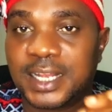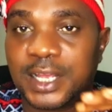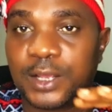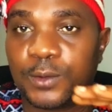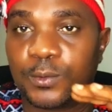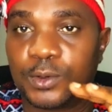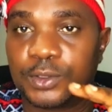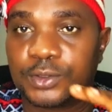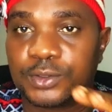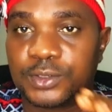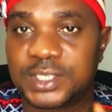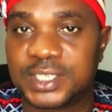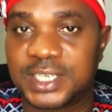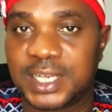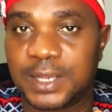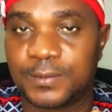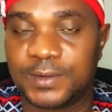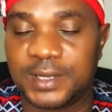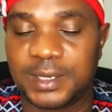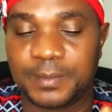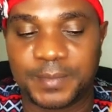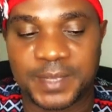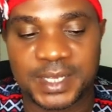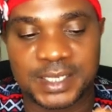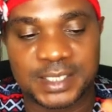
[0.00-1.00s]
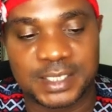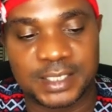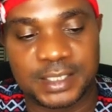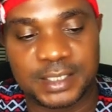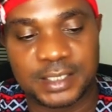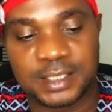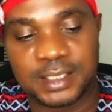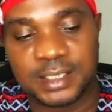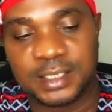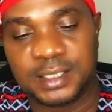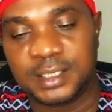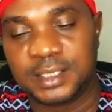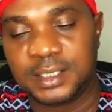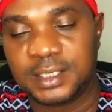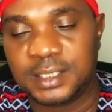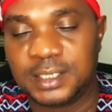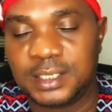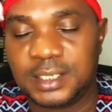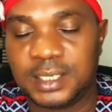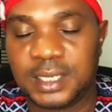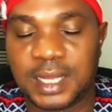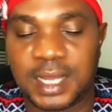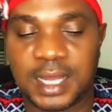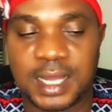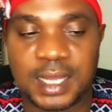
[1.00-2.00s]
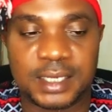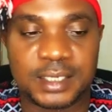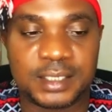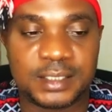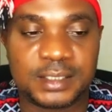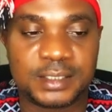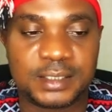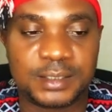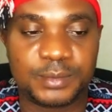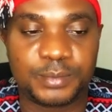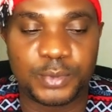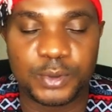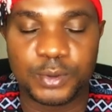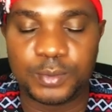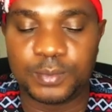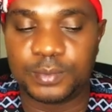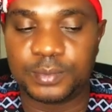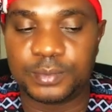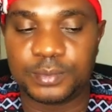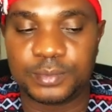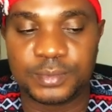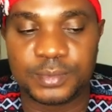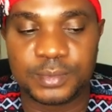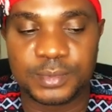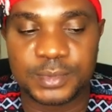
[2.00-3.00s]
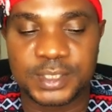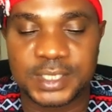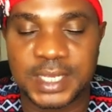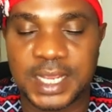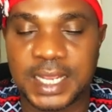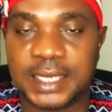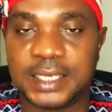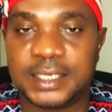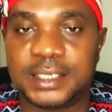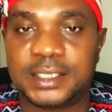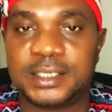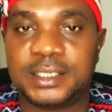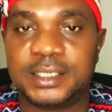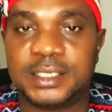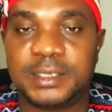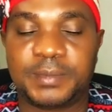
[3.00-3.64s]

that you want to share with the person, and boom, send.